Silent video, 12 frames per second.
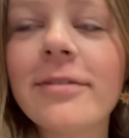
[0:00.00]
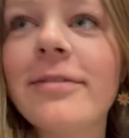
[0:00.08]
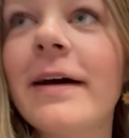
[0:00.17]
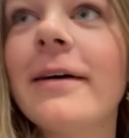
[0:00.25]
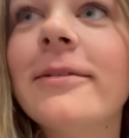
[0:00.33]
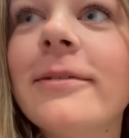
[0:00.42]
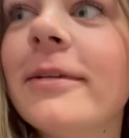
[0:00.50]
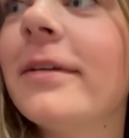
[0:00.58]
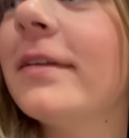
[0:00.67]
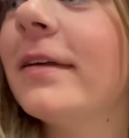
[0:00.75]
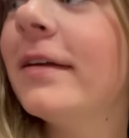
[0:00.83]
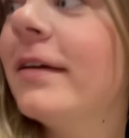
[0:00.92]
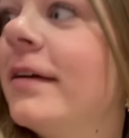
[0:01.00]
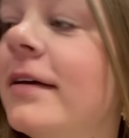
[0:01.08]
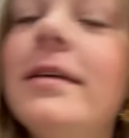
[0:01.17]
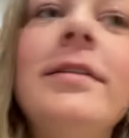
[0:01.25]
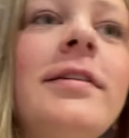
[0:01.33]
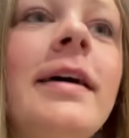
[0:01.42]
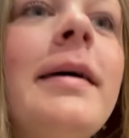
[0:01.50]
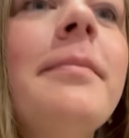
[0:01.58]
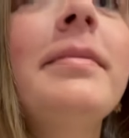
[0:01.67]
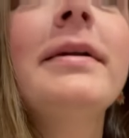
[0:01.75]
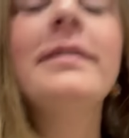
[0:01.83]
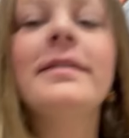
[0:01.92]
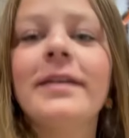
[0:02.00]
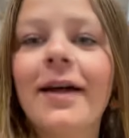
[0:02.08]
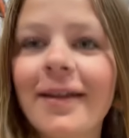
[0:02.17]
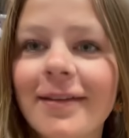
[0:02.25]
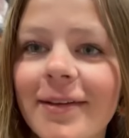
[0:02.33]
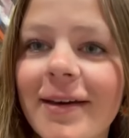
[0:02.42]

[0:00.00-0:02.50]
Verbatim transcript: found jam, but it's not the